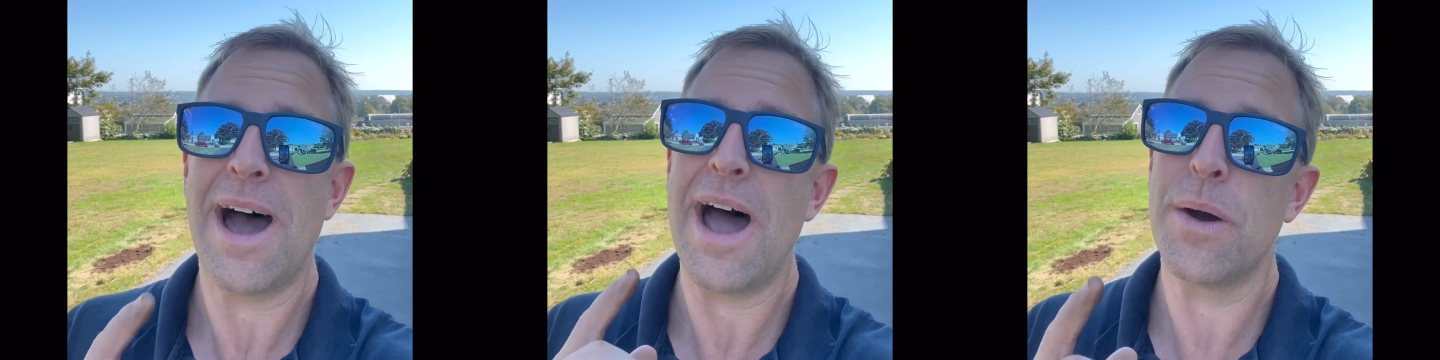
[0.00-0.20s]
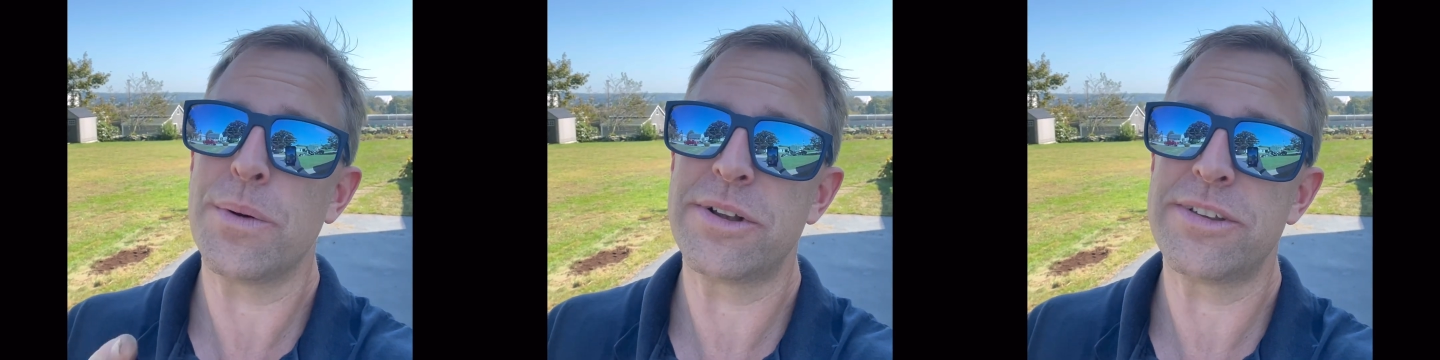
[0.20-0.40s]

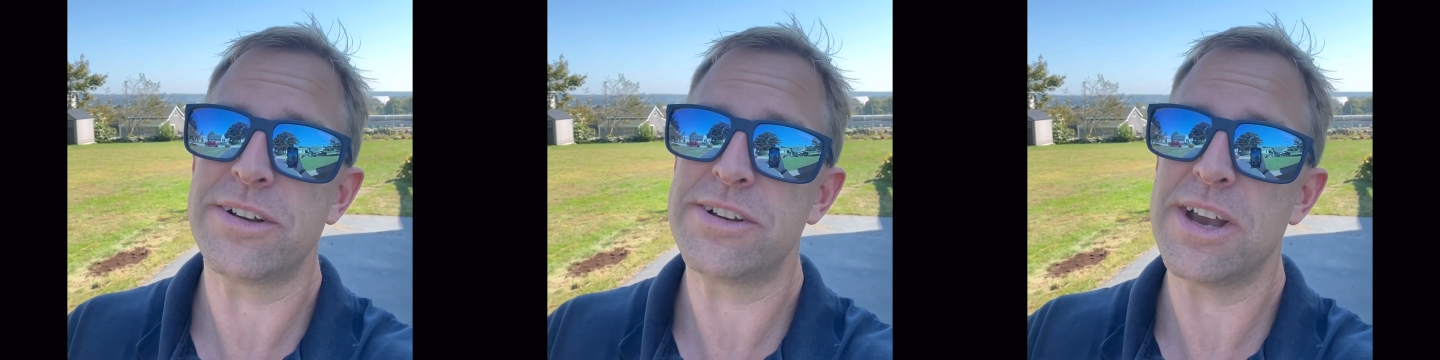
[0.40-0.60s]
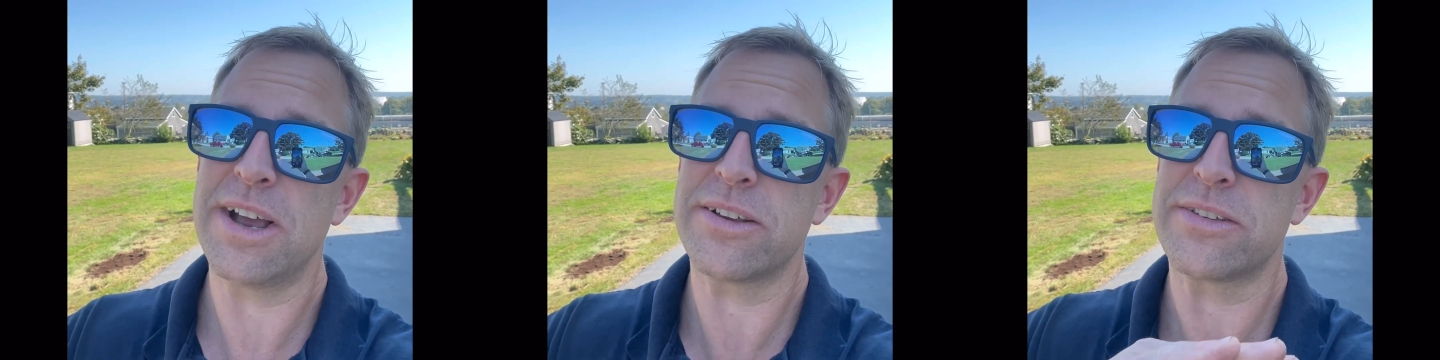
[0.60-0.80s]
I would
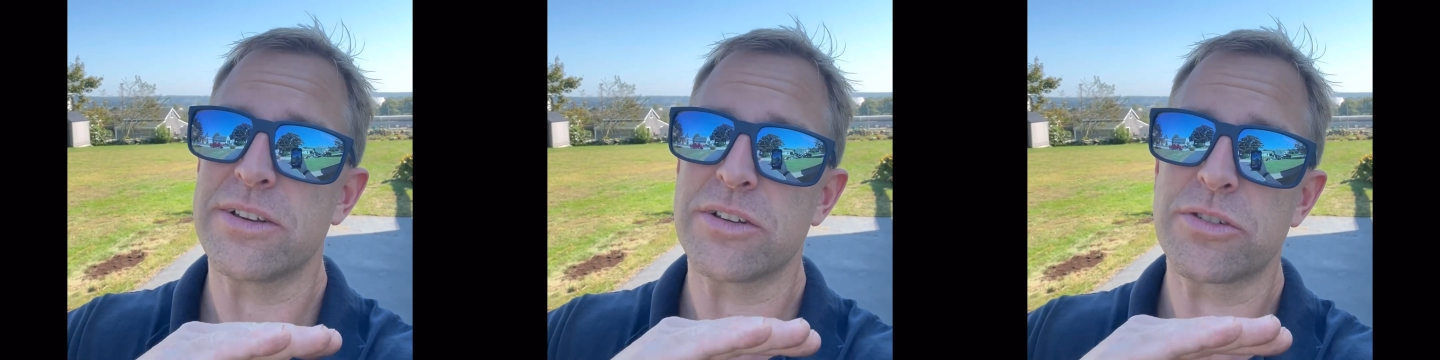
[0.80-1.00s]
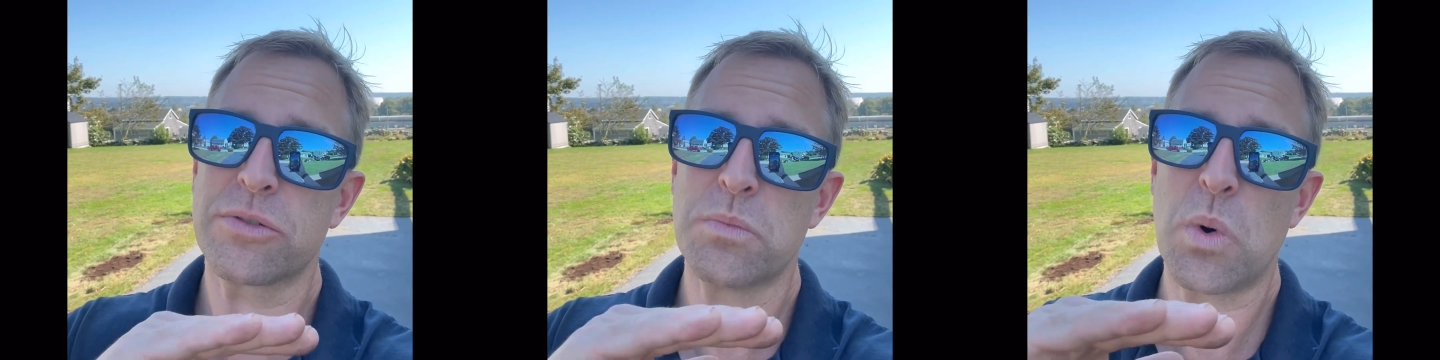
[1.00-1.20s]
suggest a
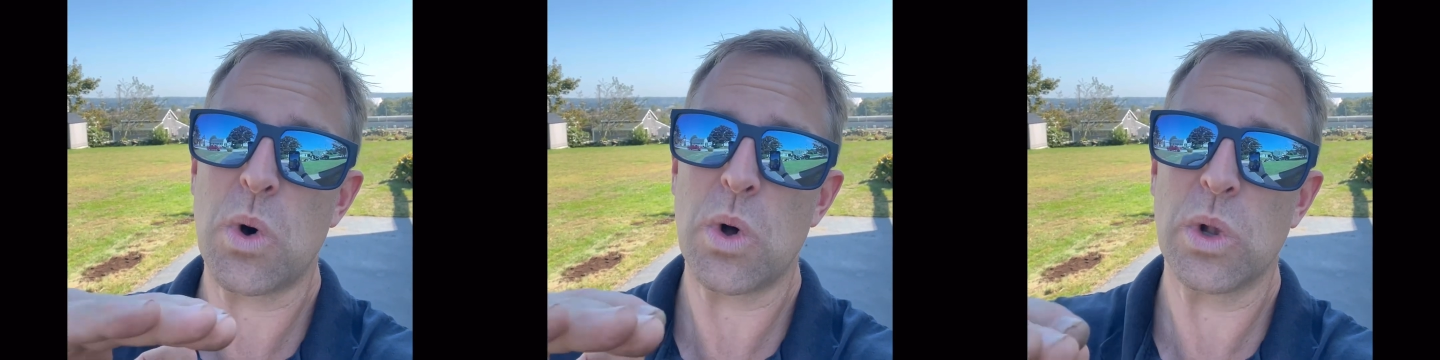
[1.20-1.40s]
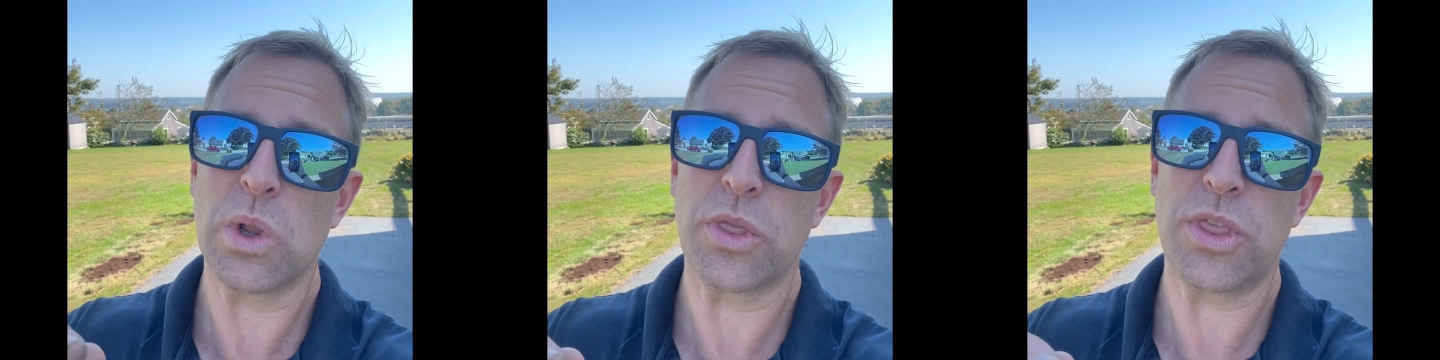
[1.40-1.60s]

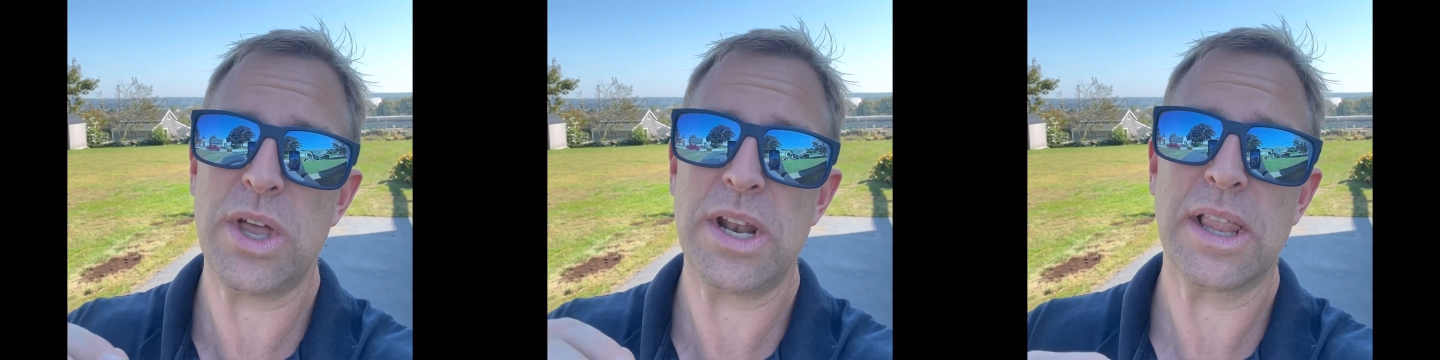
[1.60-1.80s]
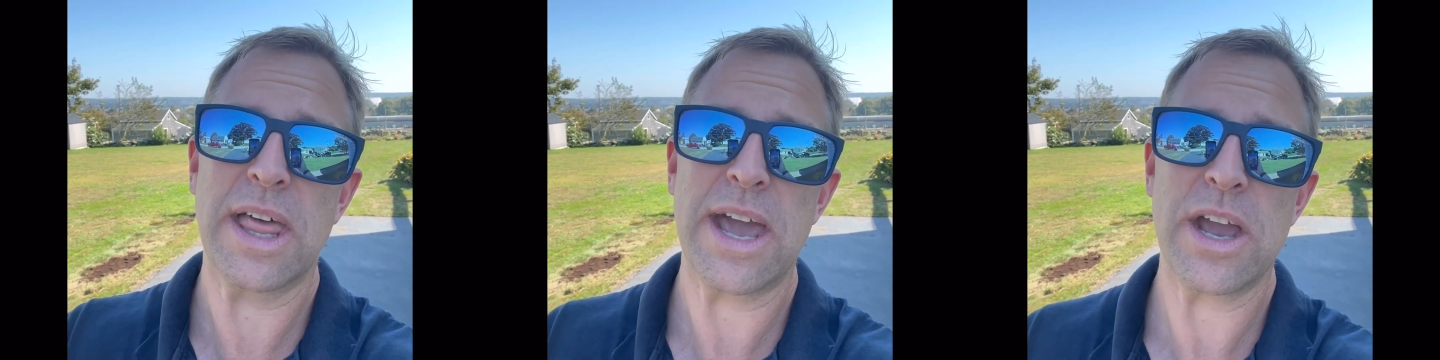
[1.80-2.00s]
small
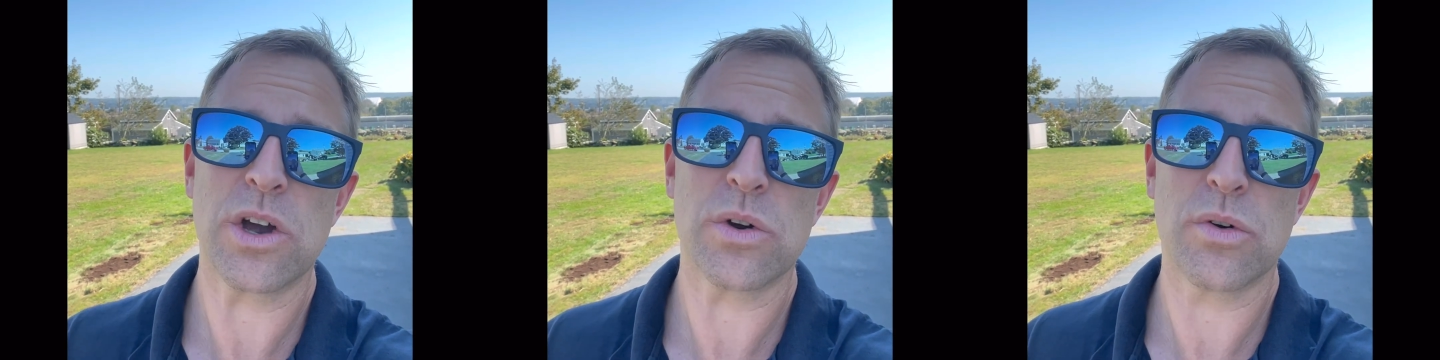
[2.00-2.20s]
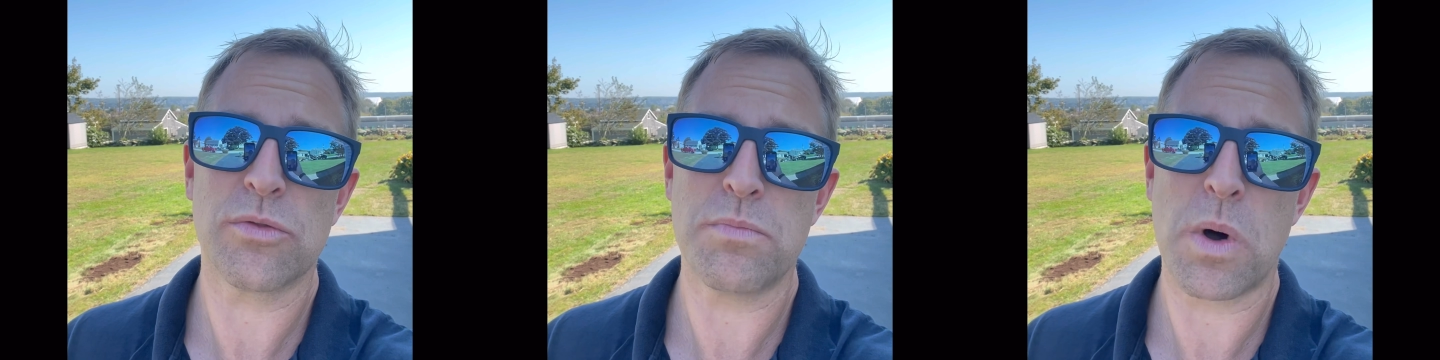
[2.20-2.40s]
thin
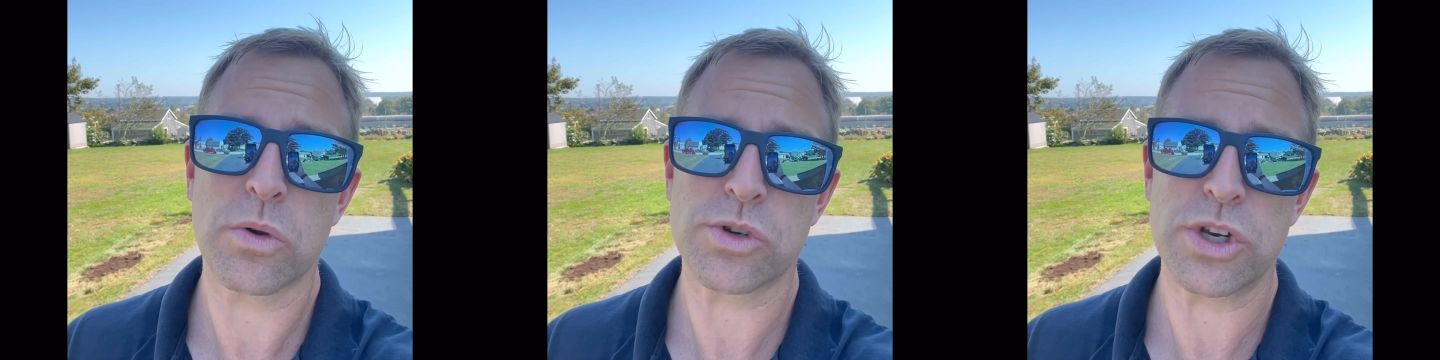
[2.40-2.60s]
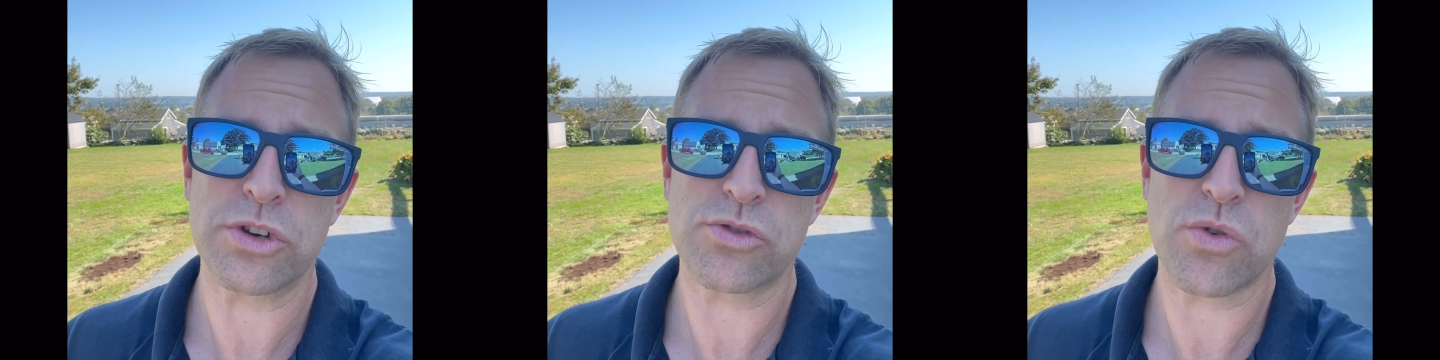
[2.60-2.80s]
layer of
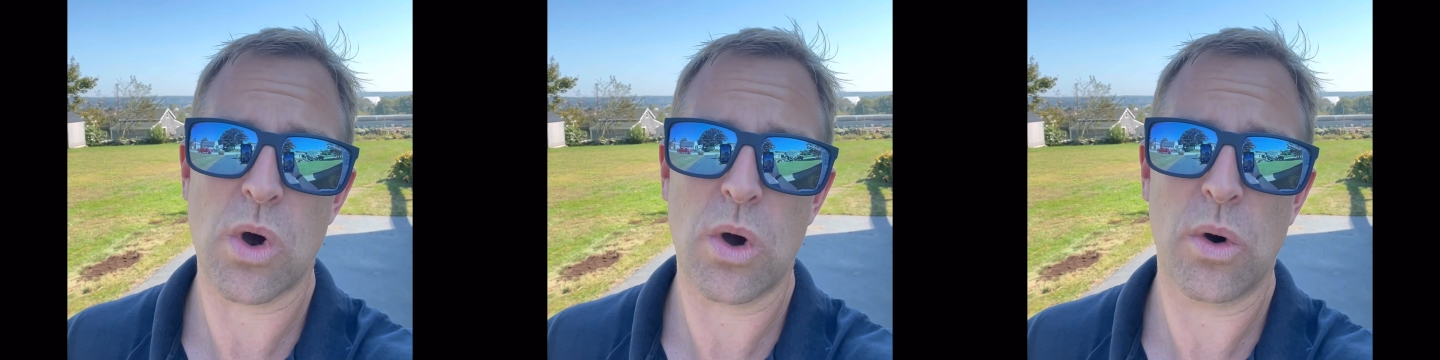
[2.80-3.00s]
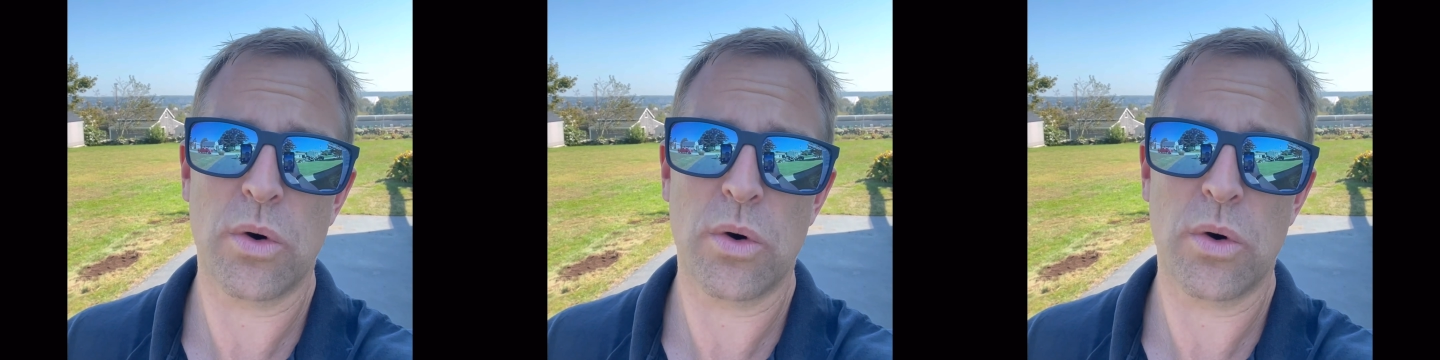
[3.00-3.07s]
mulching straw